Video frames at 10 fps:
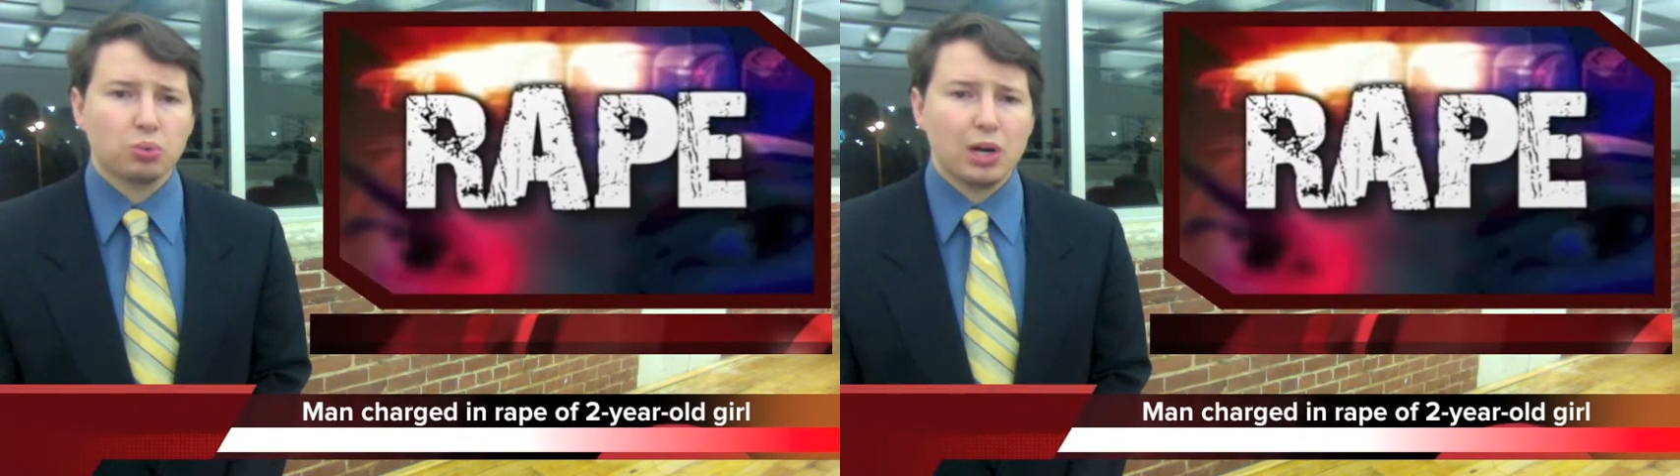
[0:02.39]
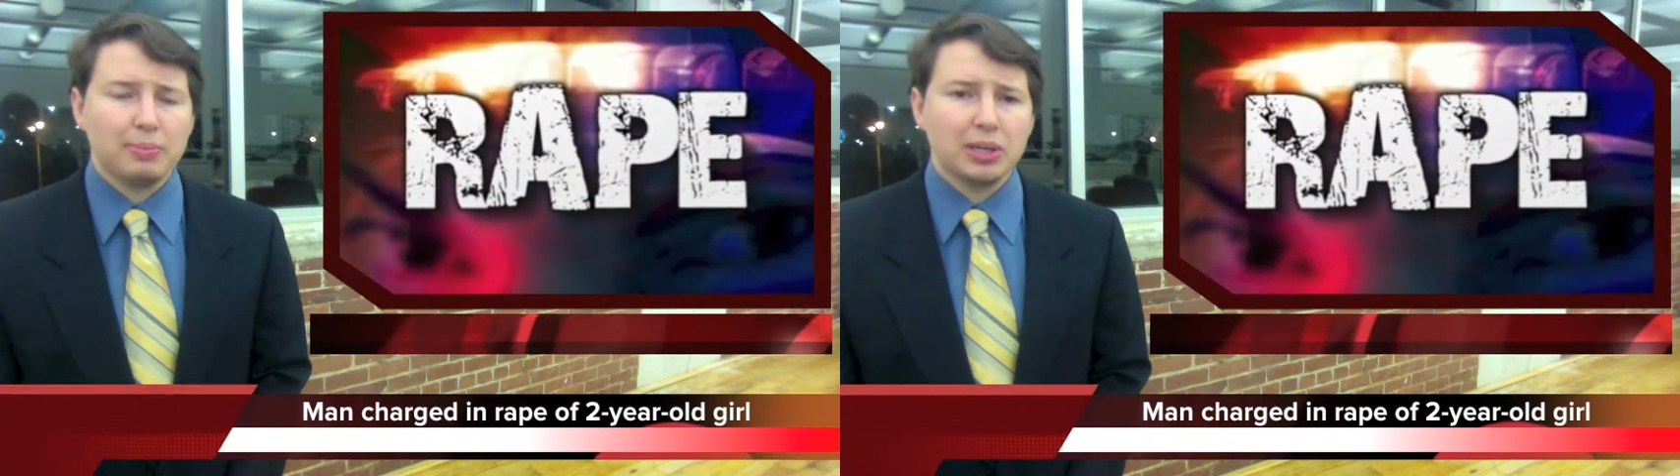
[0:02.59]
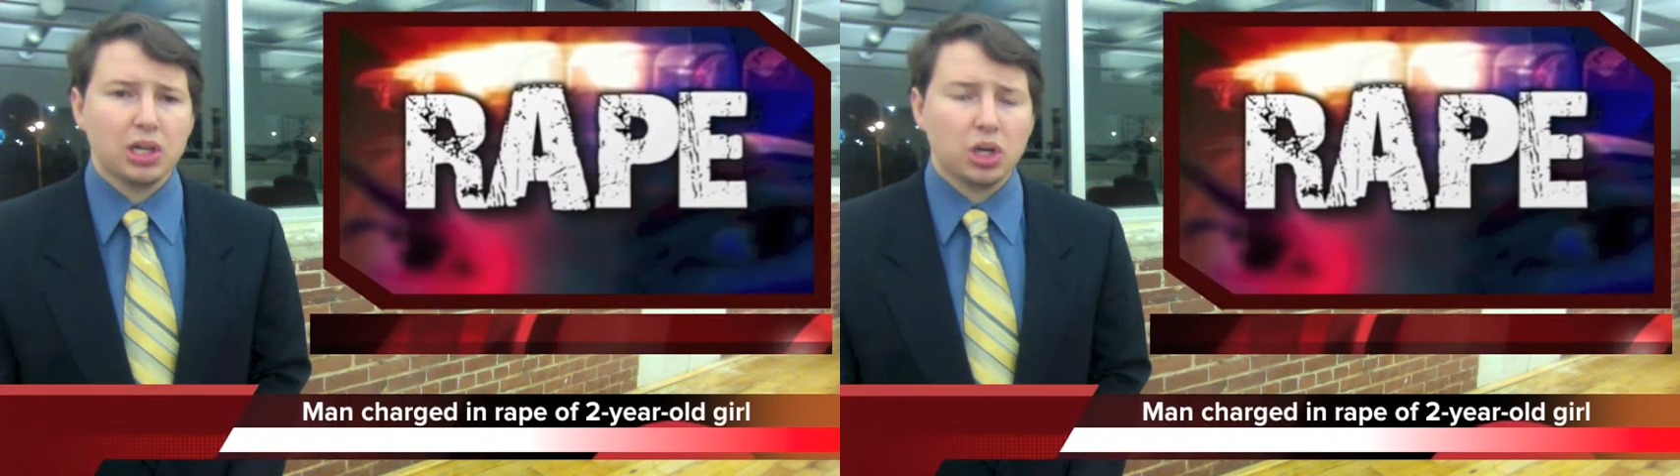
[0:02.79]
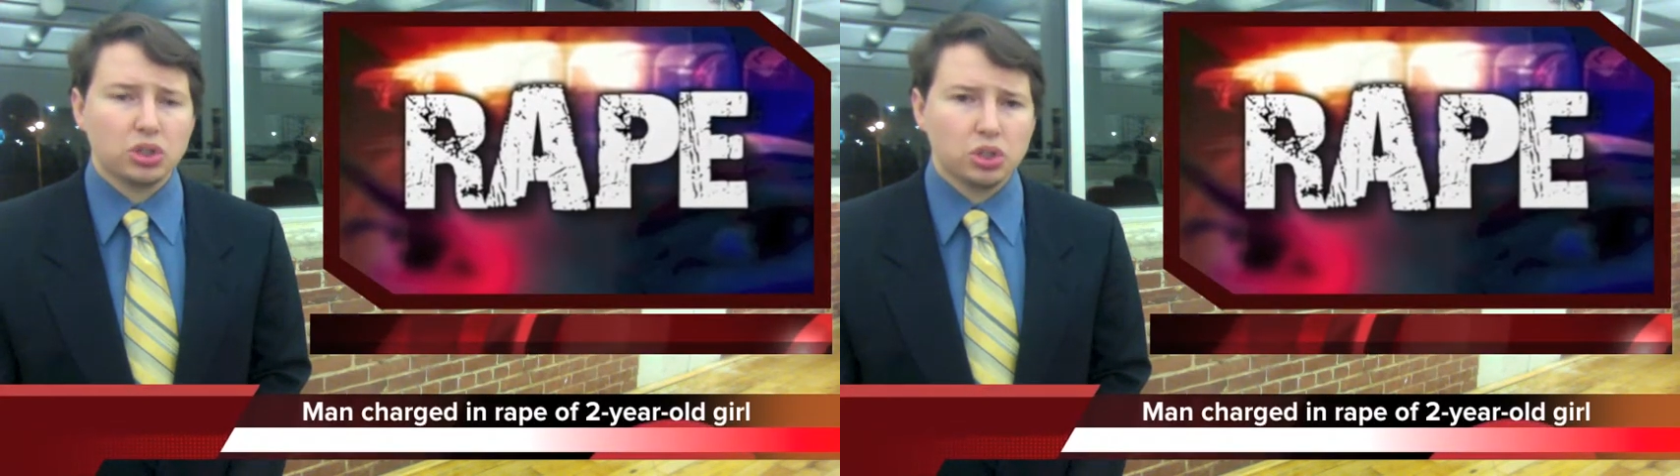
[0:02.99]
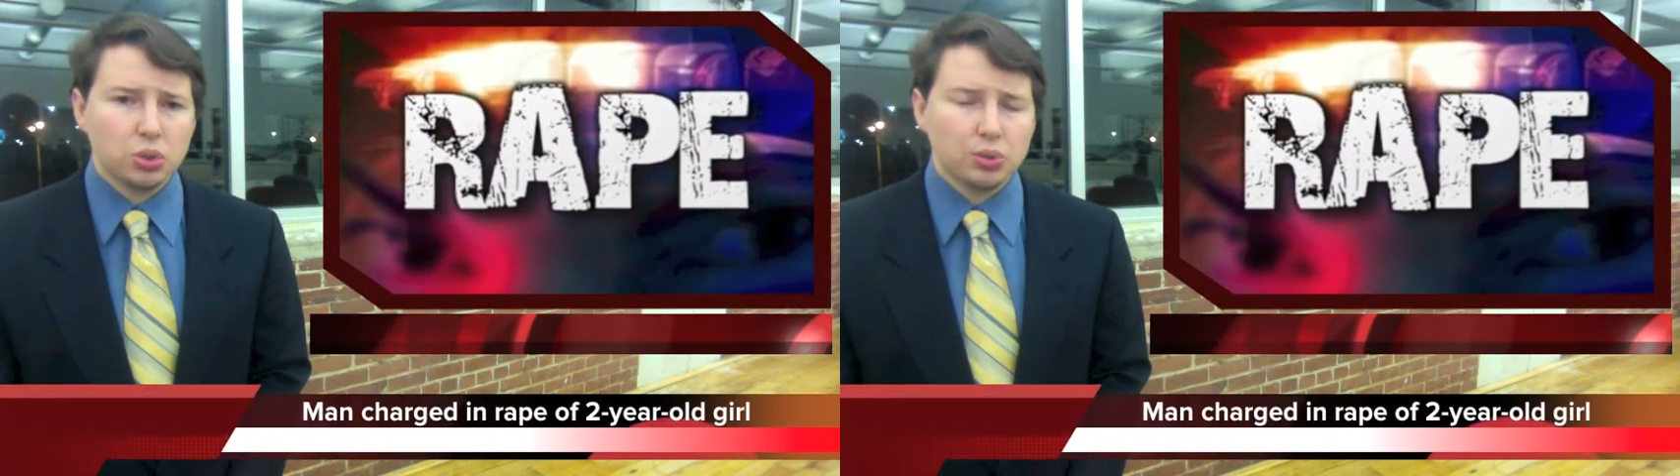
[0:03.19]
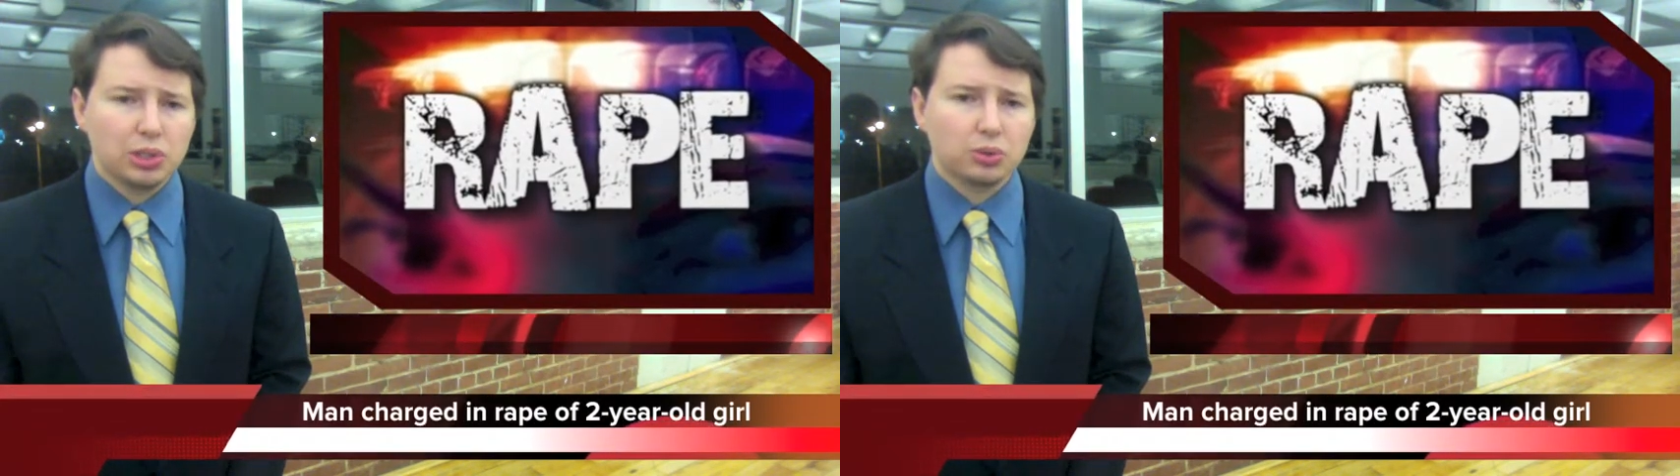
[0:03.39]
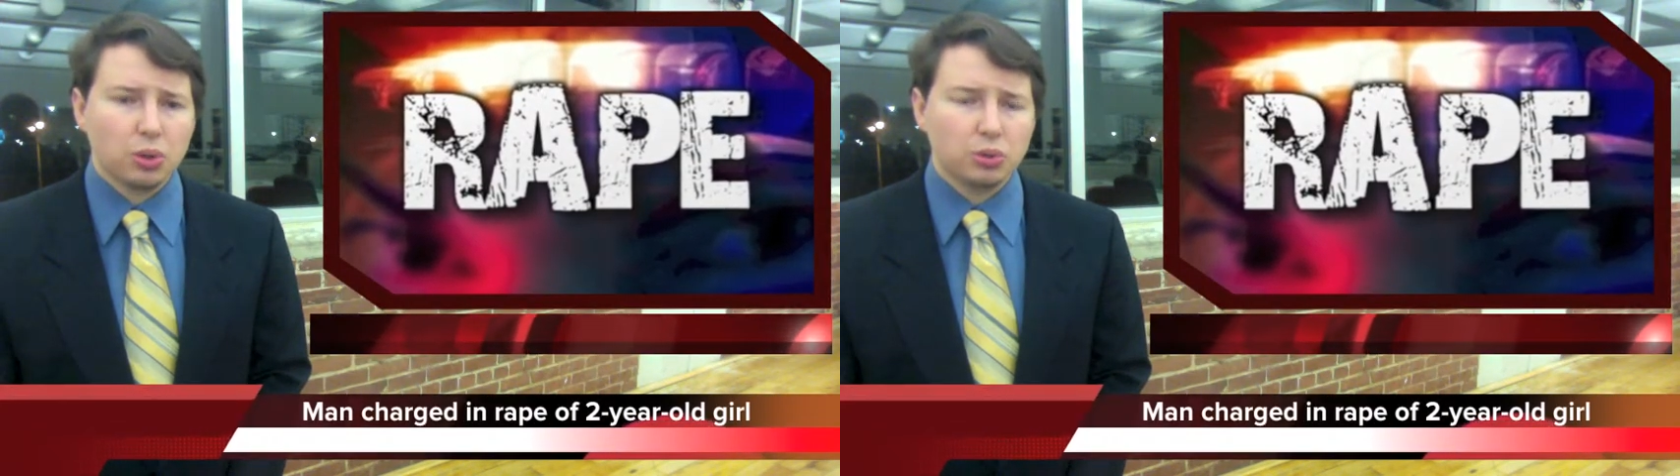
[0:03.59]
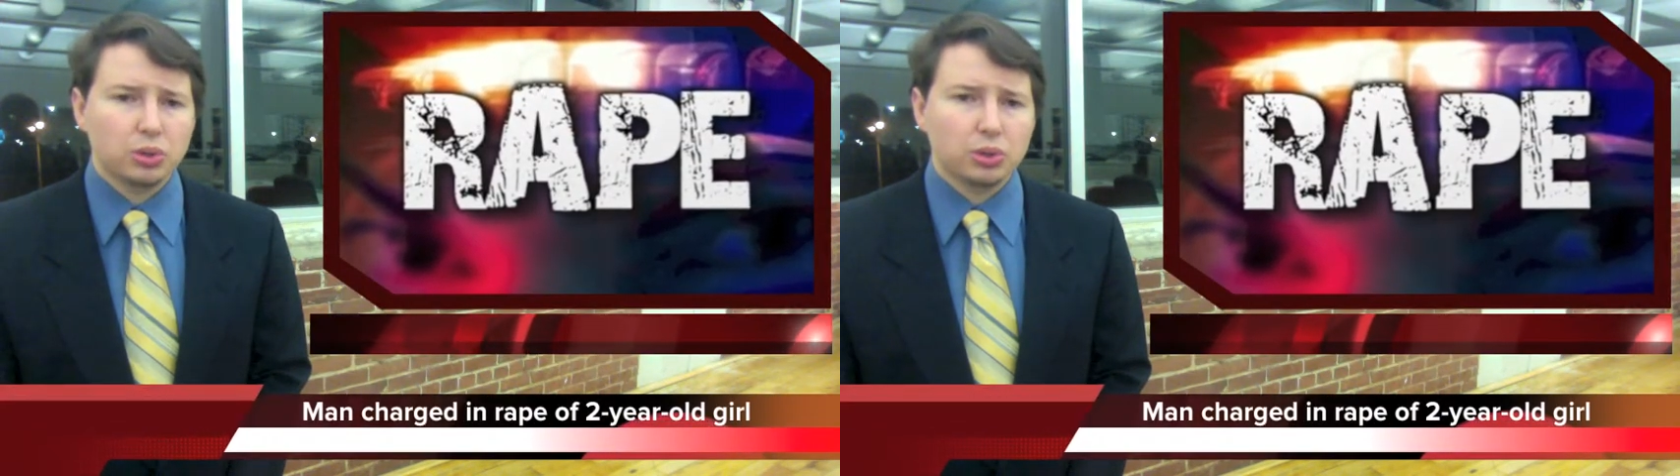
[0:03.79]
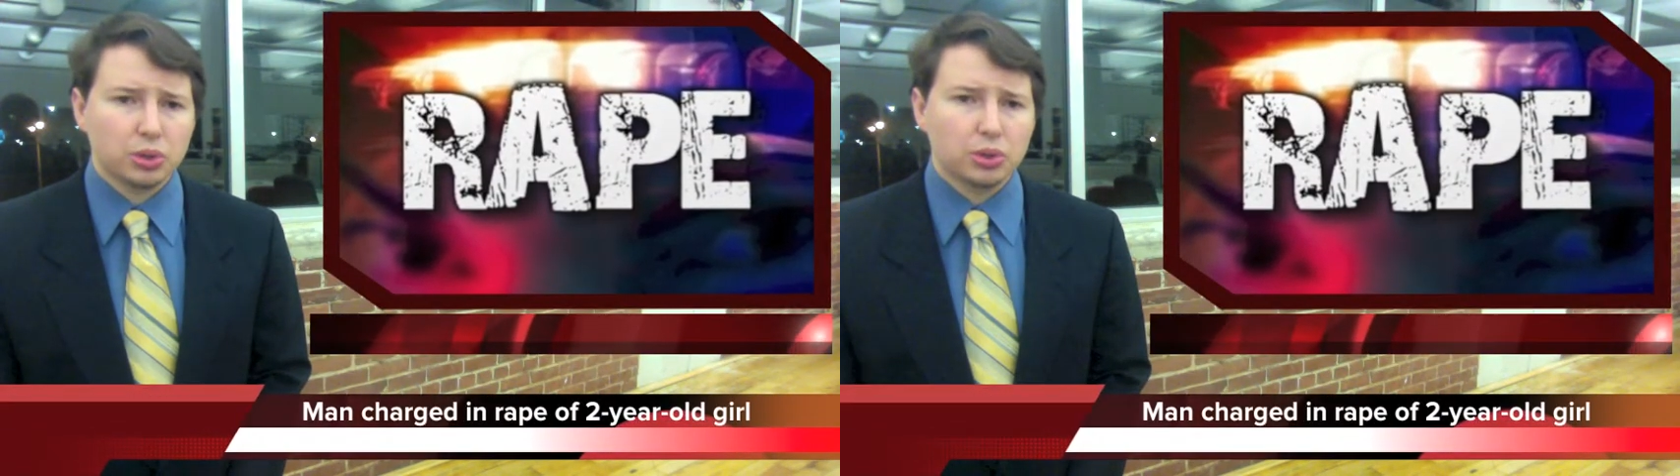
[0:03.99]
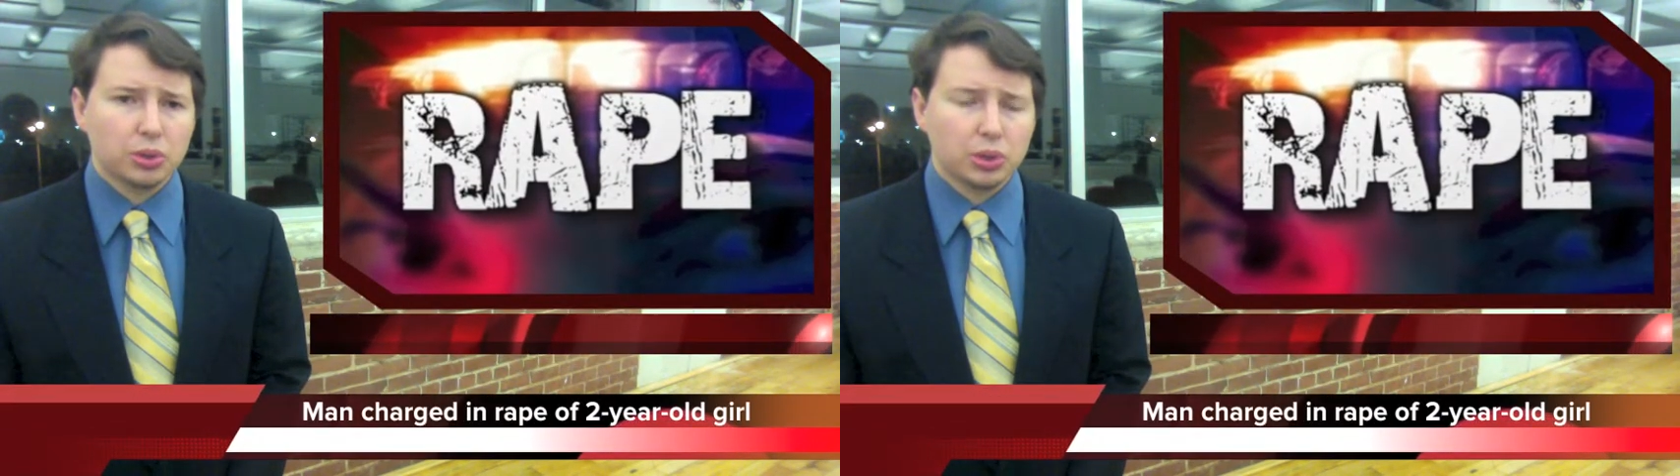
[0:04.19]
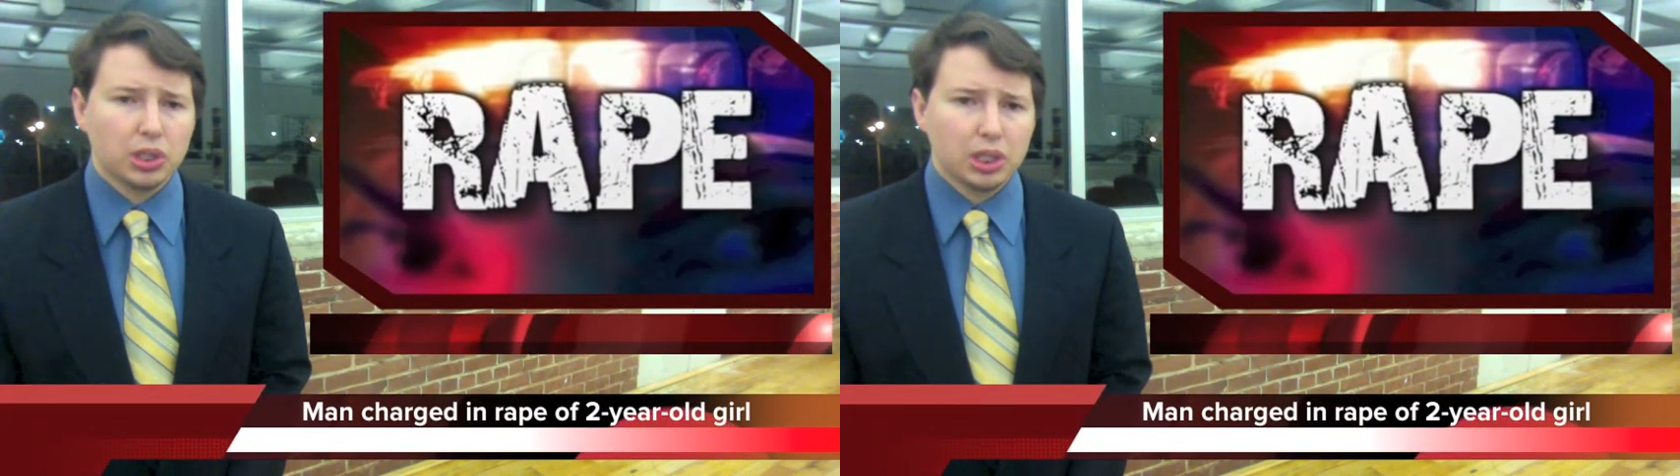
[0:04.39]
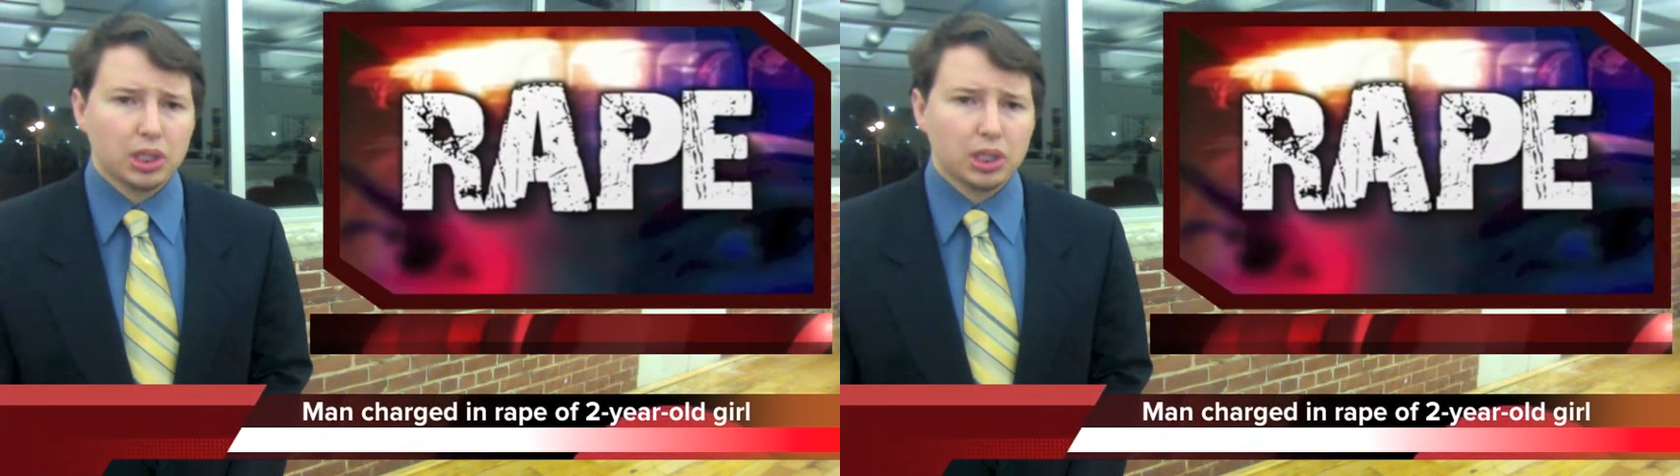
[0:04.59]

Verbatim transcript: raping a two year old girl.